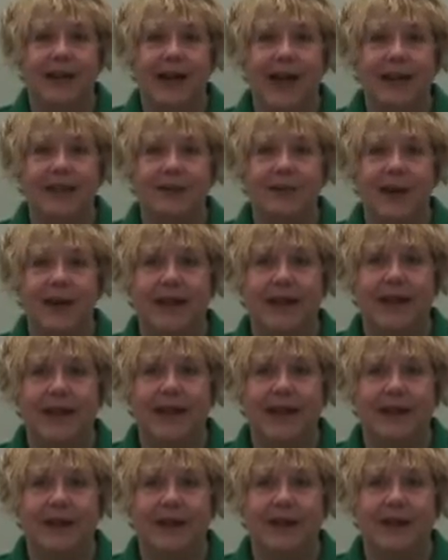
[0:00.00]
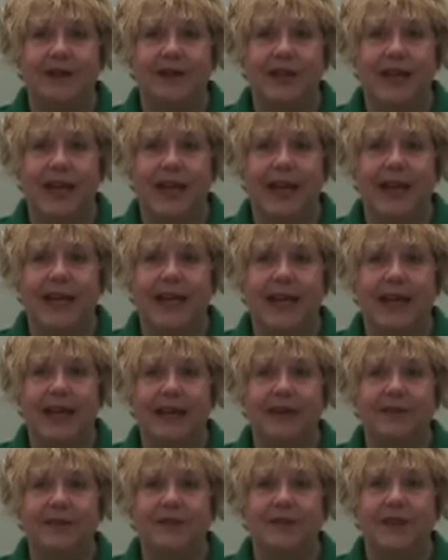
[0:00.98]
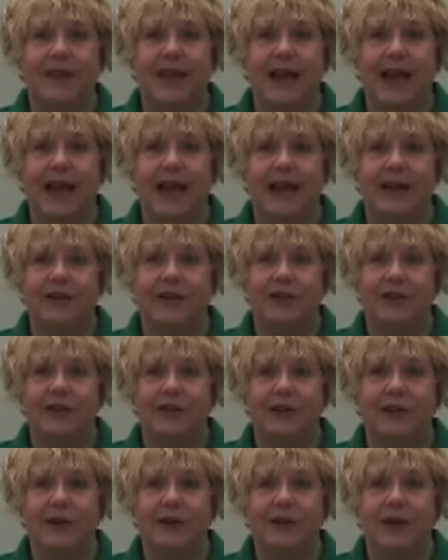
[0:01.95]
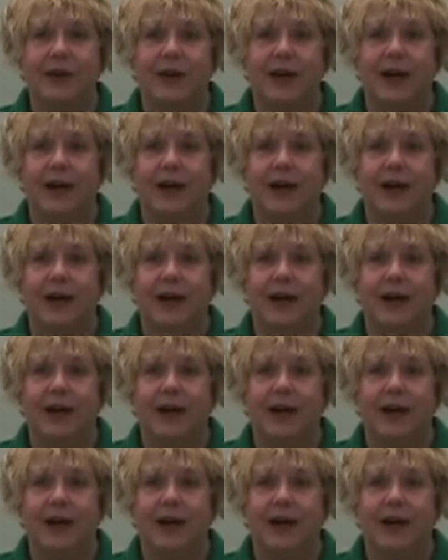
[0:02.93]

That's why the English king gives the land to